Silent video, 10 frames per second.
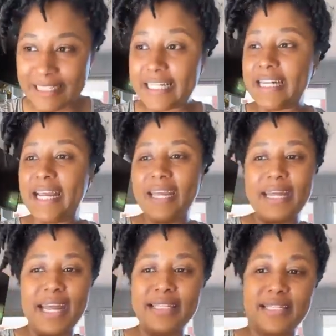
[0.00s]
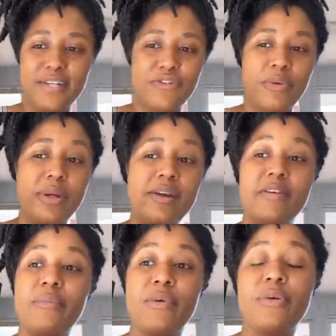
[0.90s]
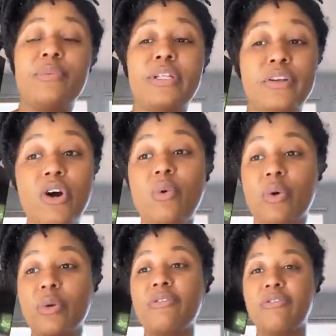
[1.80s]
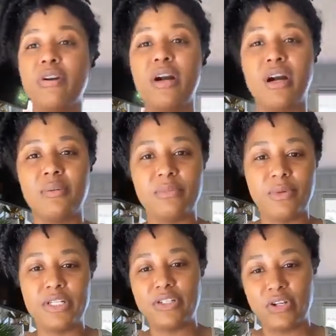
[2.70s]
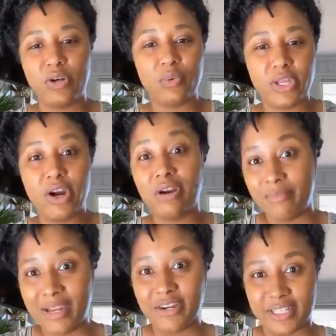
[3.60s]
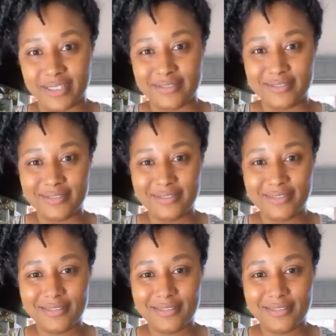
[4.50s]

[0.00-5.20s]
DNA and ancestry or whatever, and we don't really know where we're from, but we just know we are American.